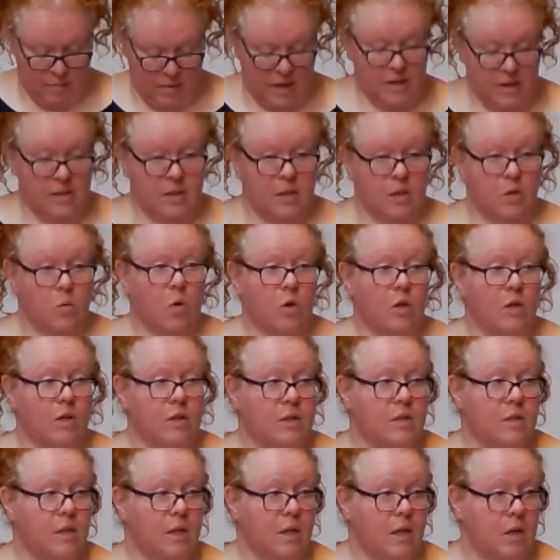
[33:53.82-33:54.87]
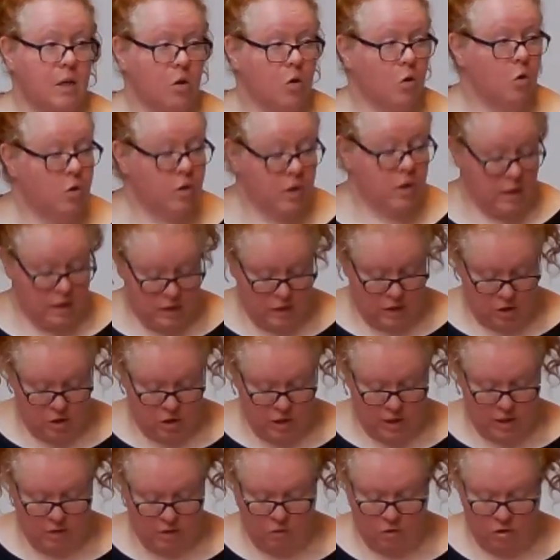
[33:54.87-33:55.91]
that makes equality and goodness and
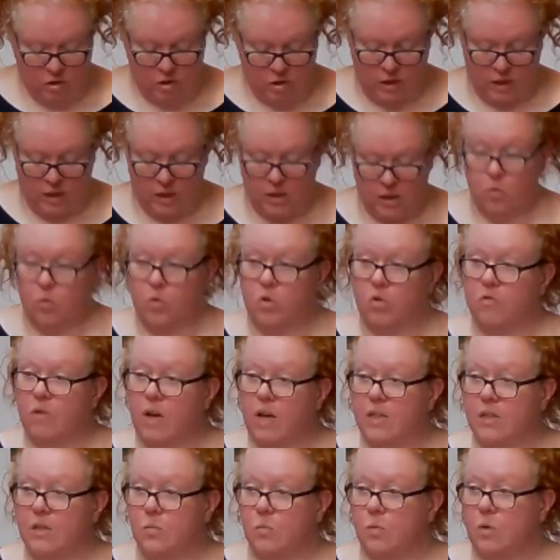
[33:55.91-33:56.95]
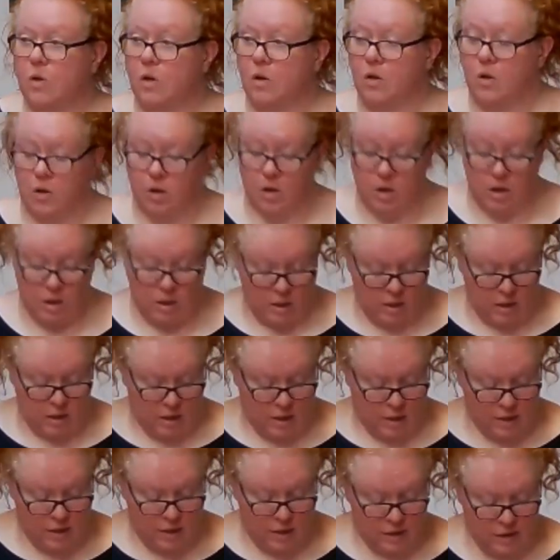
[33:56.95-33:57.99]
generosity and all the rest work.
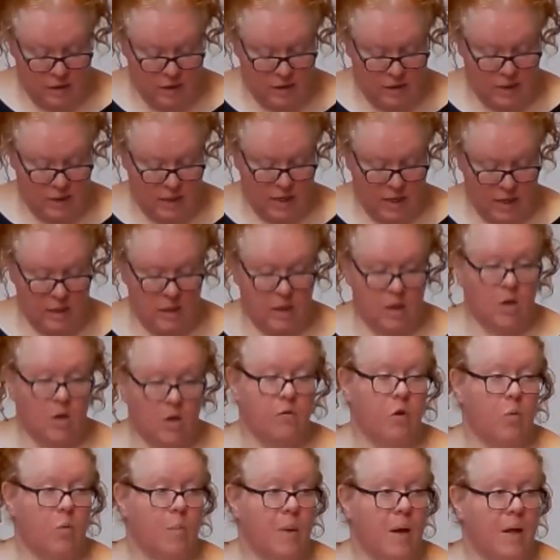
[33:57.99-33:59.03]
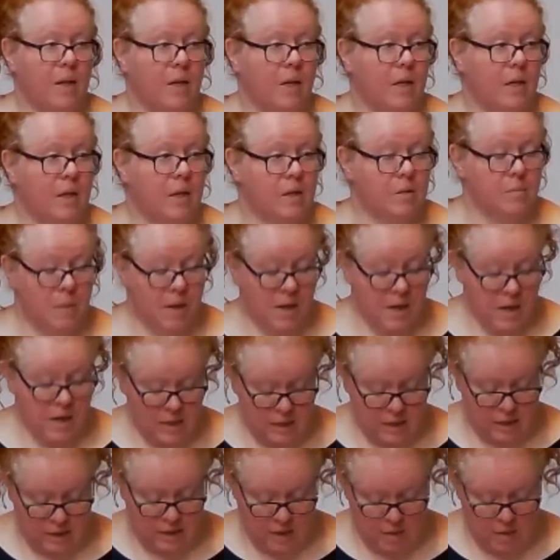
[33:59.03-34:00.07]
An understanding of humanity is
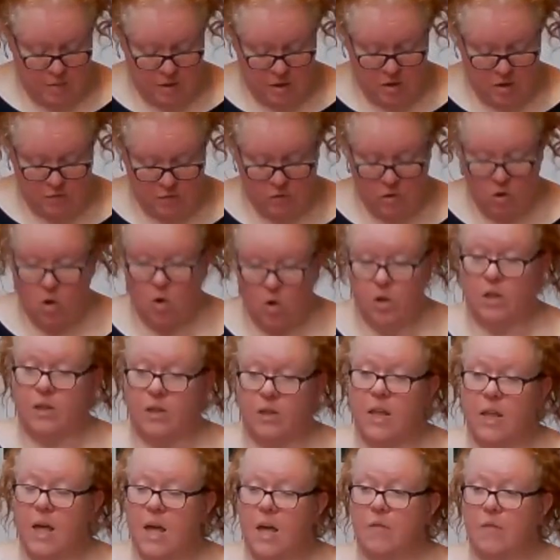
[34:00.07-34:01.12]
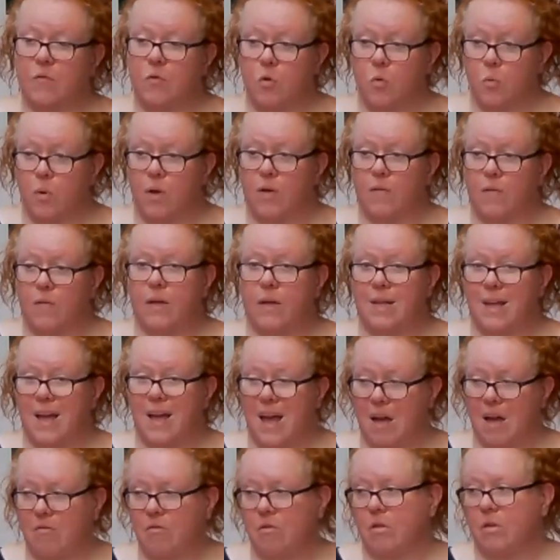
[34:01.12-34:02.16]
made in the image of God and therefore with
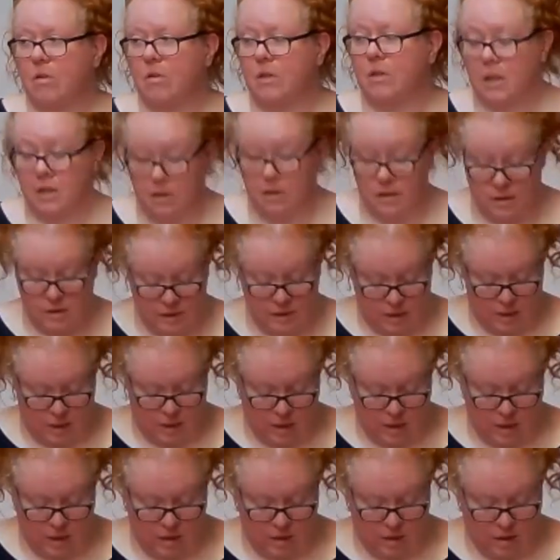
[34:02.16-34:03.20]
inherent dignity.